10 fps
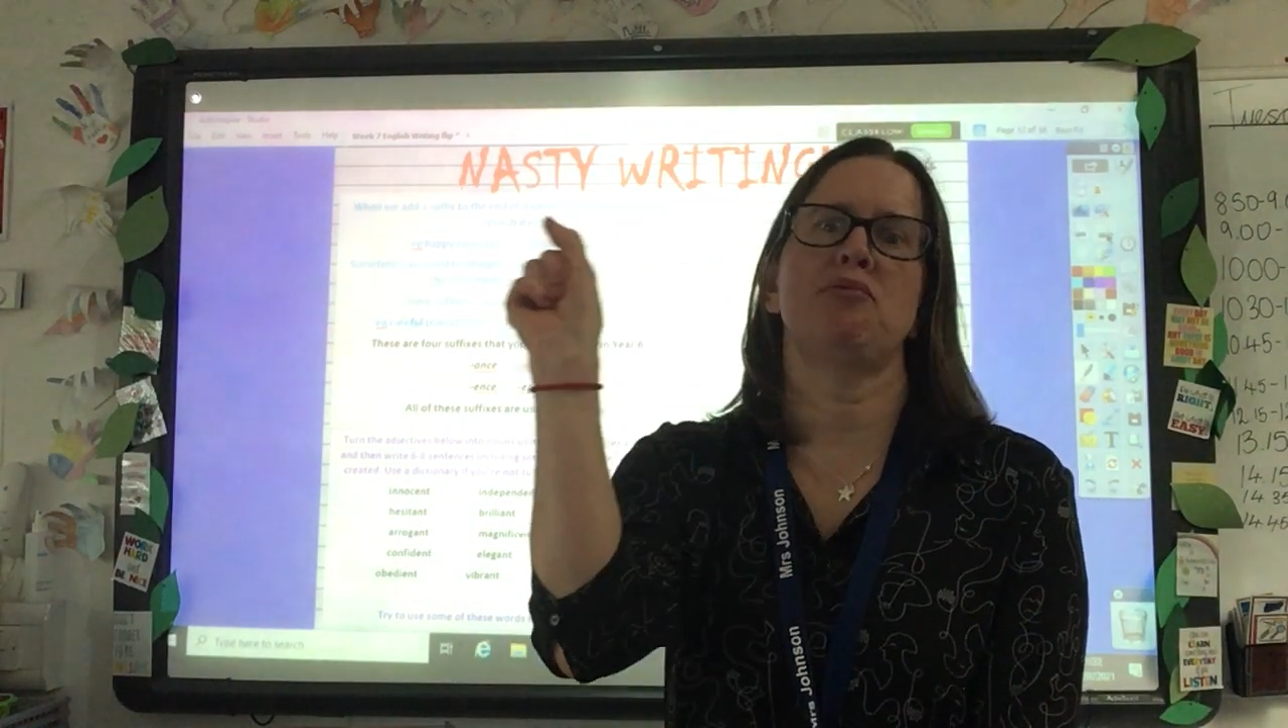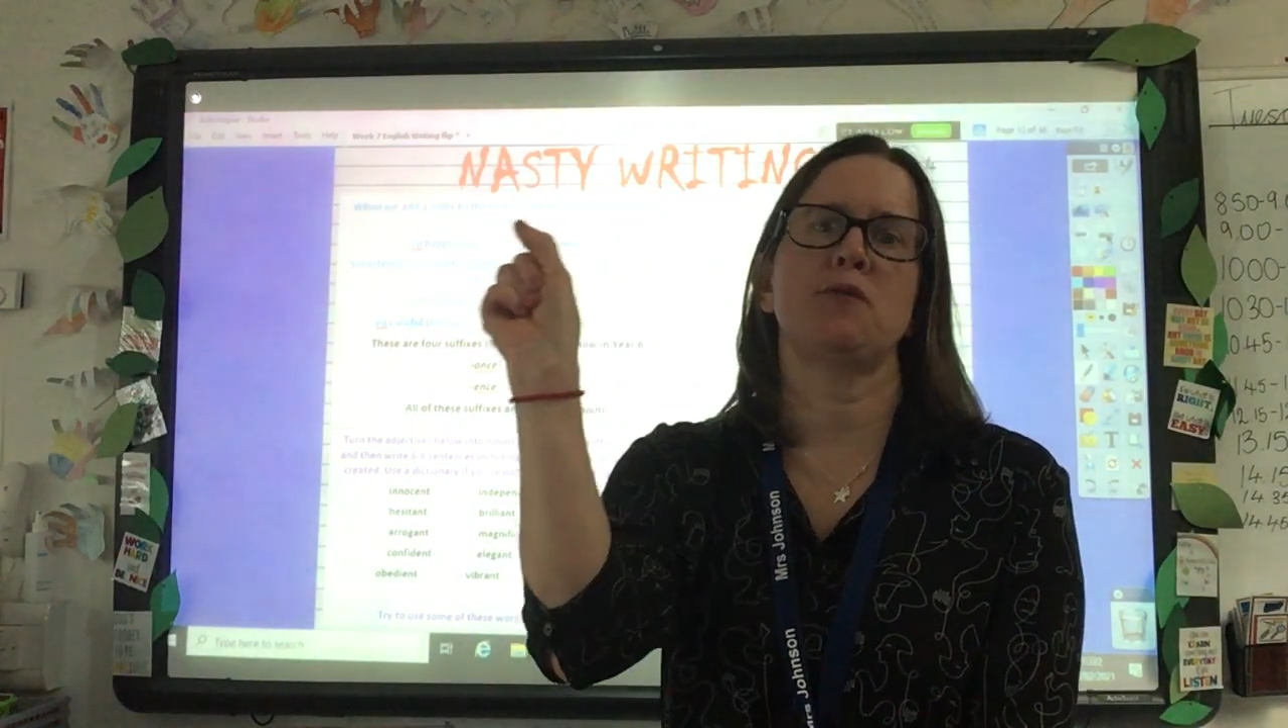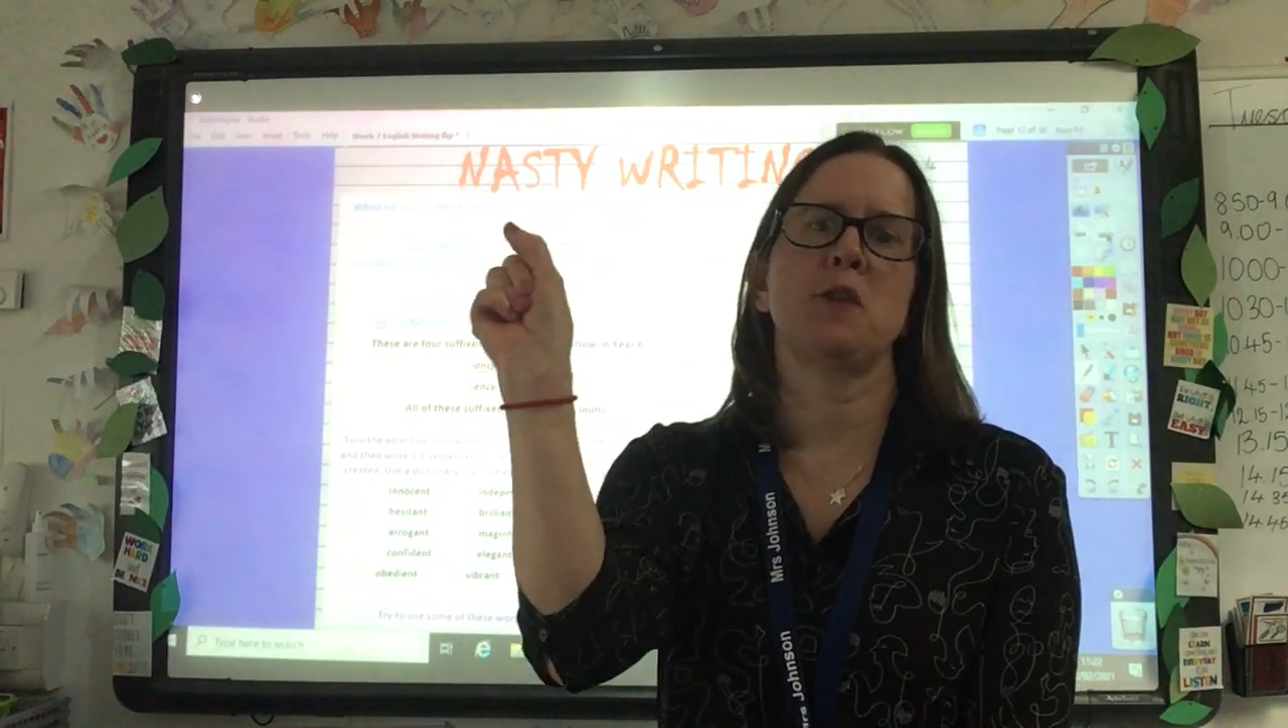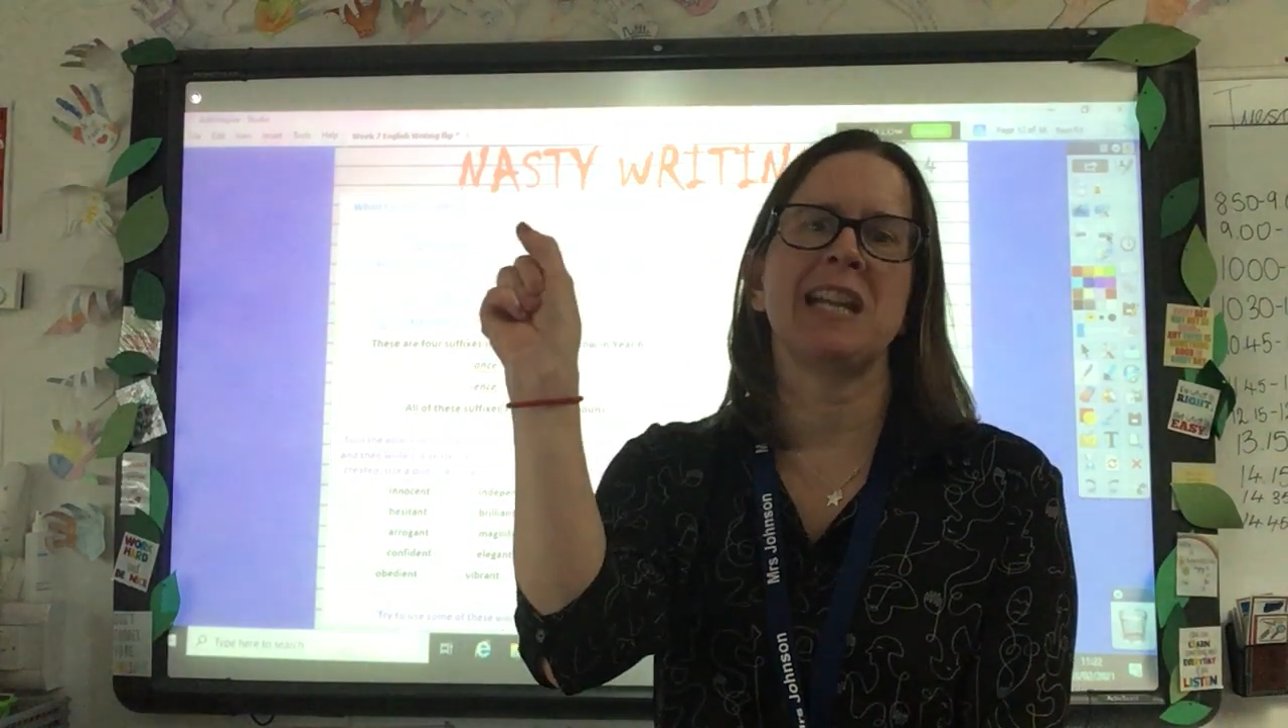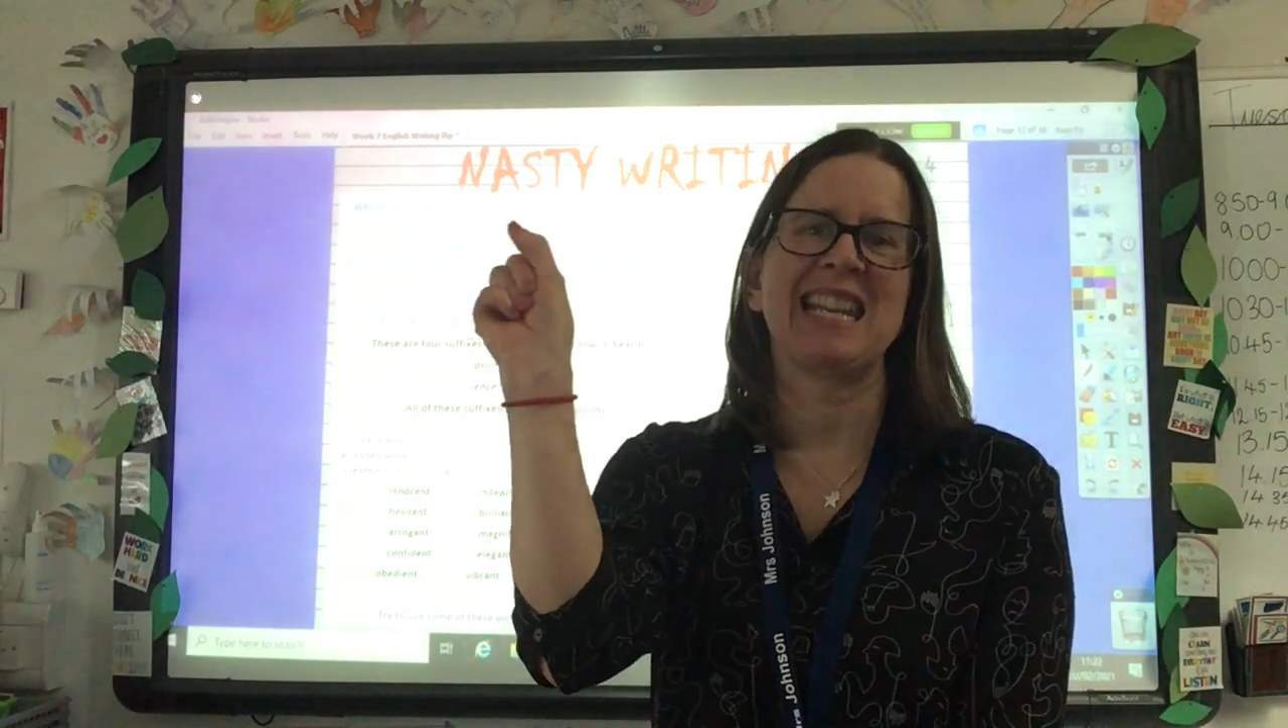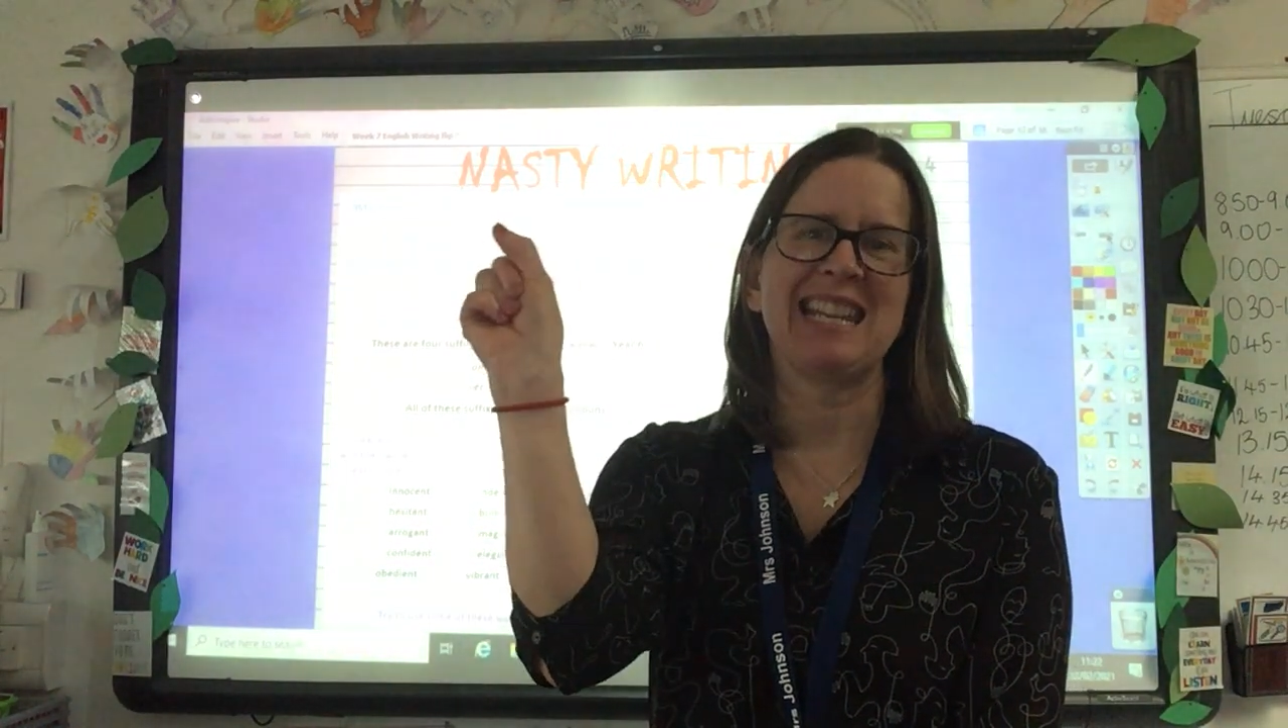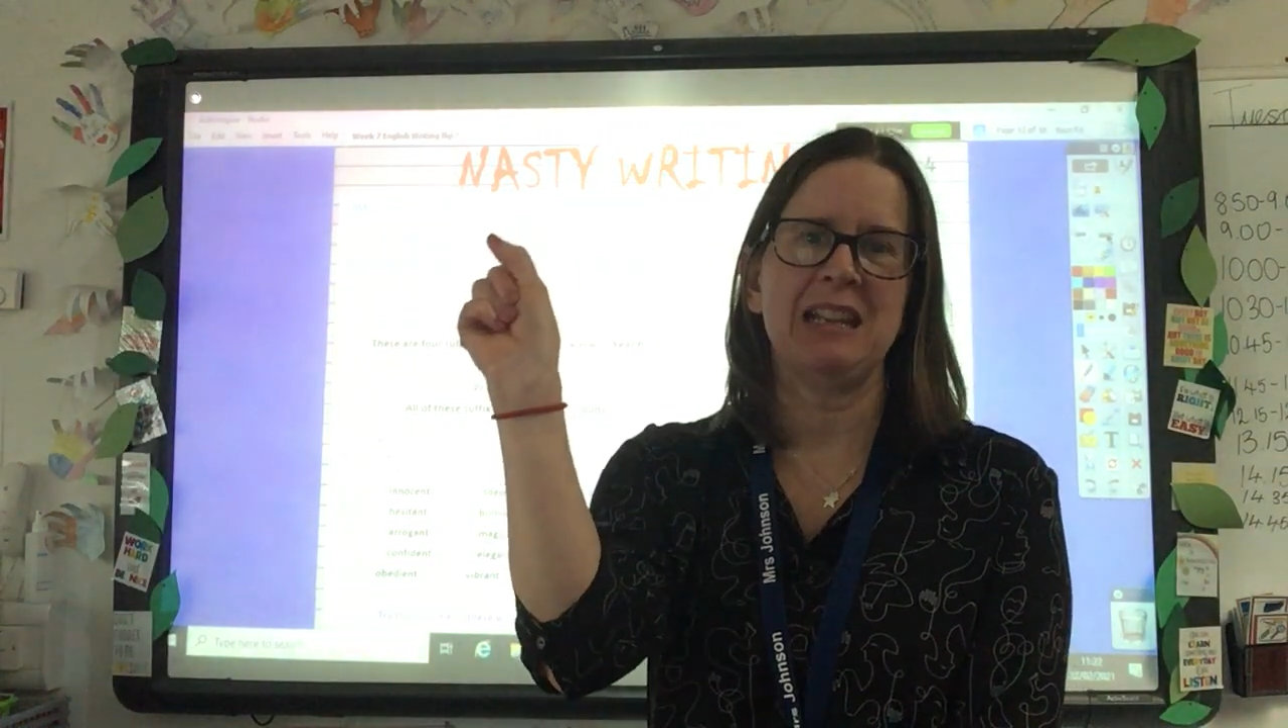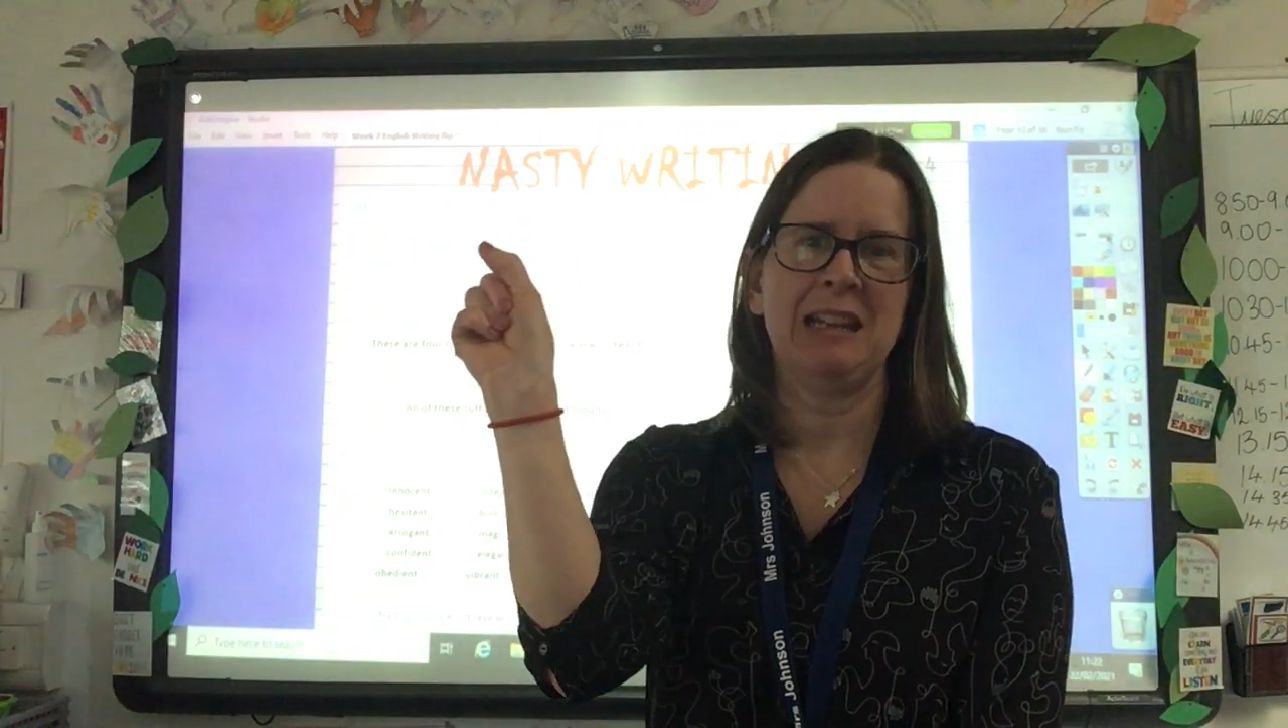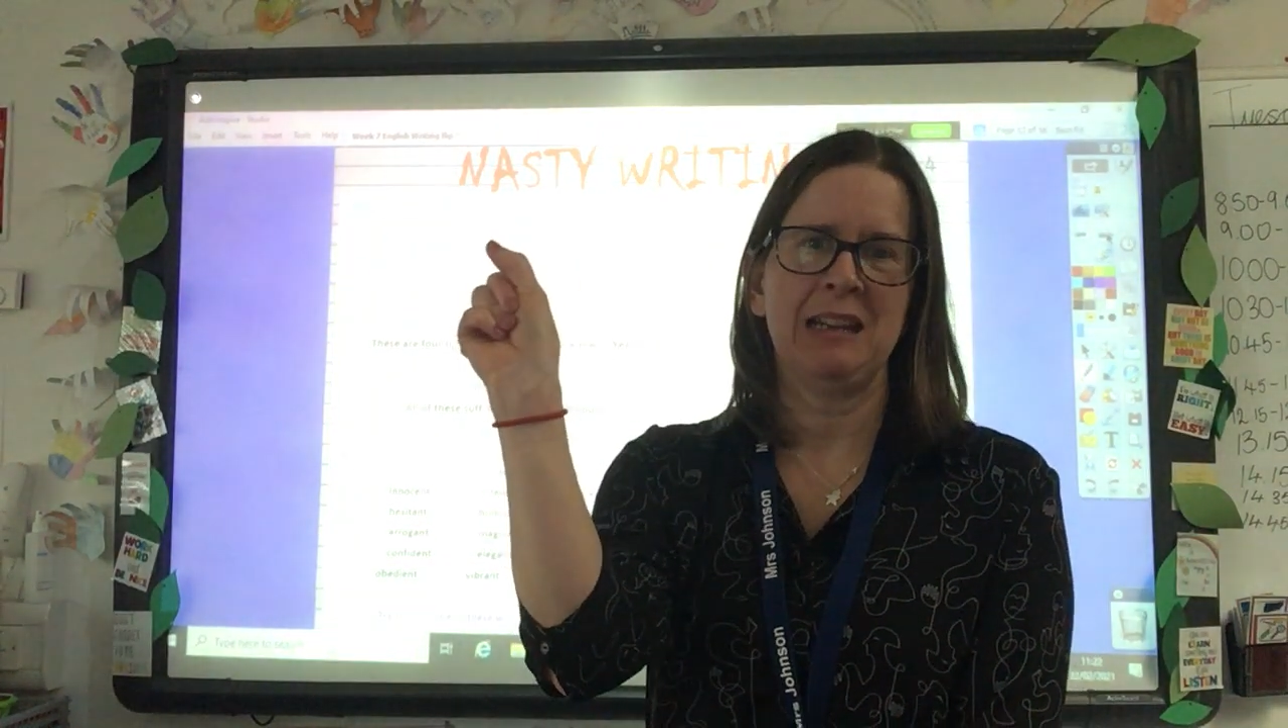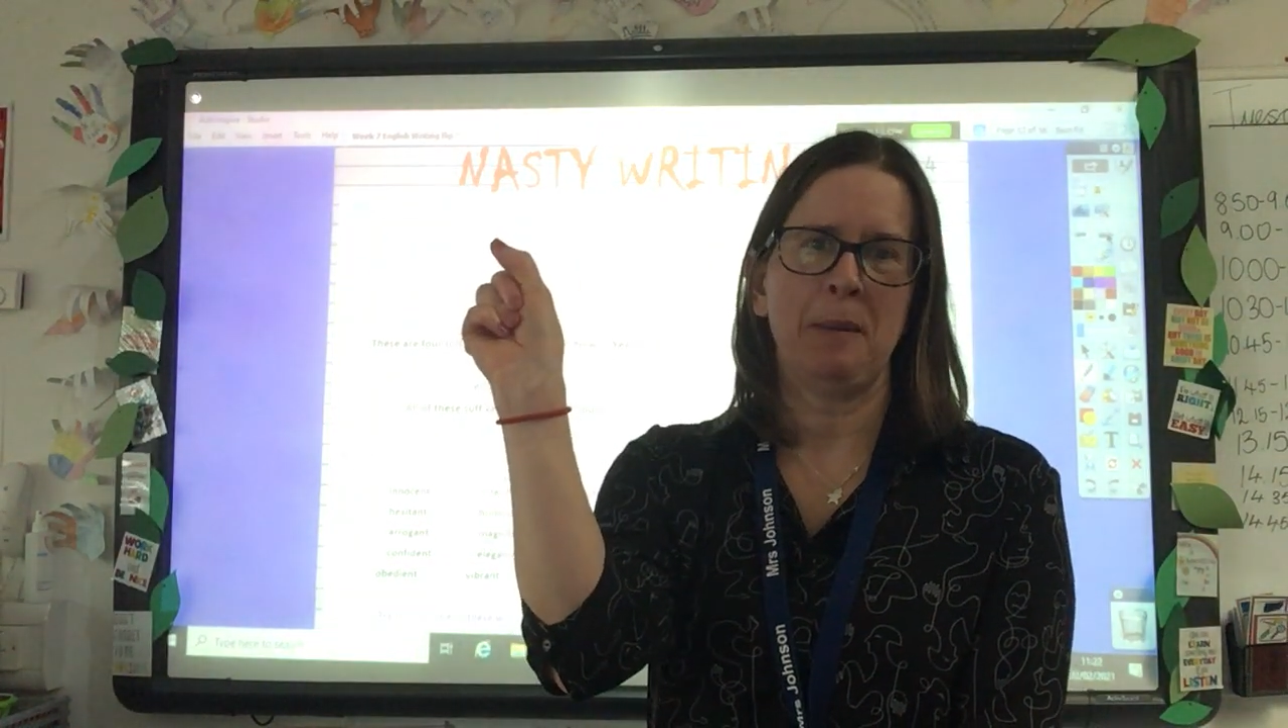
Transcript: pre